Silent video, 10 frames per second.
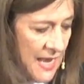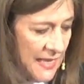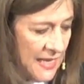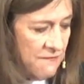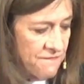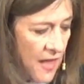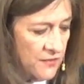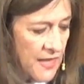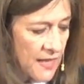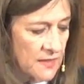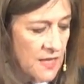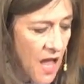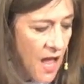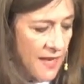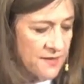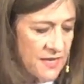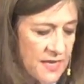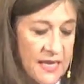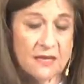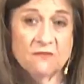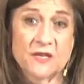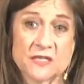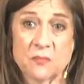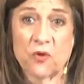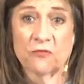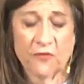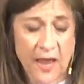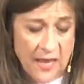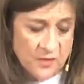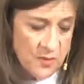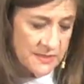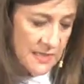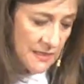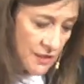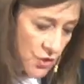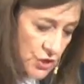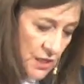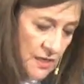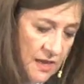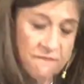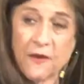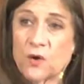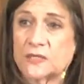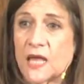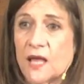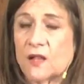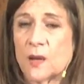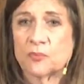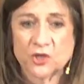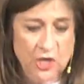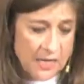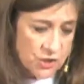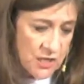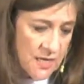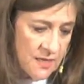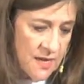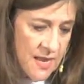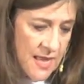He felt that God, the invisible friend, was an illusion, a fairy tale, a projection,